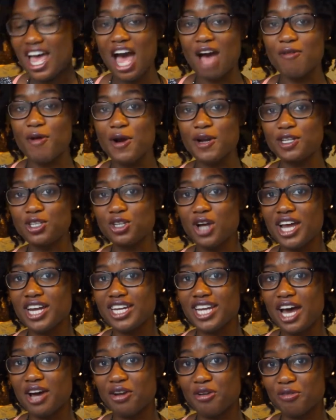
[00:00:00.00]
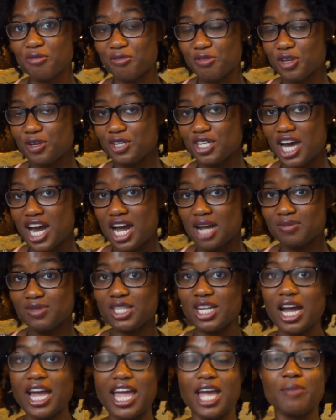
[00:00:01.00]
I've already tried it out a few times,
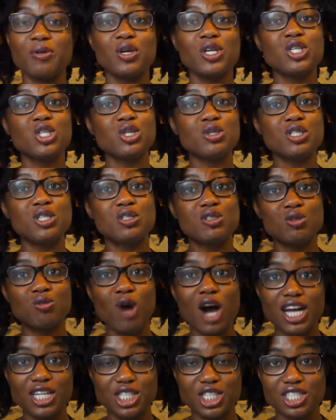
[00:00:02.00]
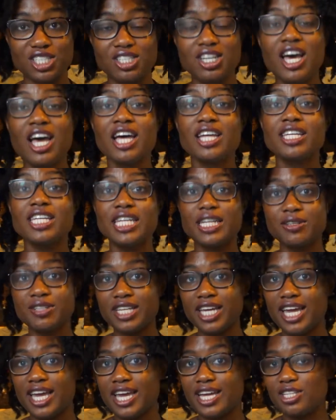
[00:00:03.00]
and I am going to show you swatches near
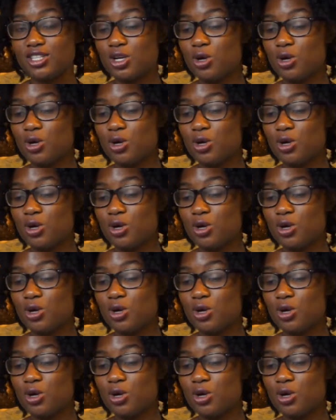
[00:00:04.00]
the end.